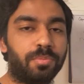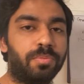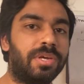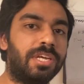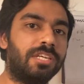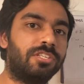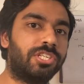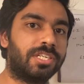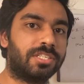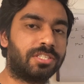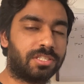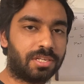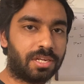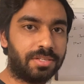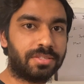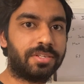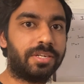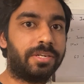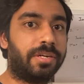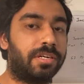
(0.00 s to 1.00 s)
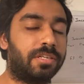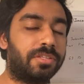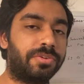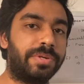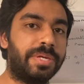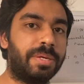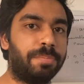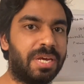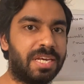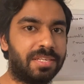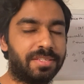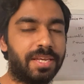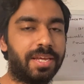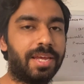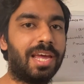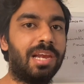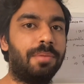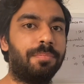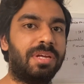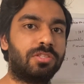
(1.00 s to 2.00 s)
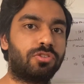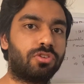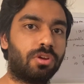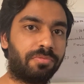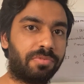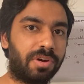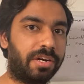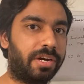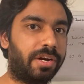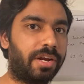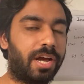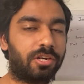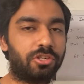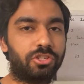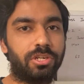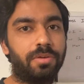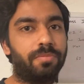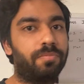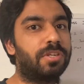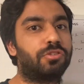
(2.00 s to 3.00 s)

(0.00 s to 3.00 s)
we just considered three basic elements of our deduction,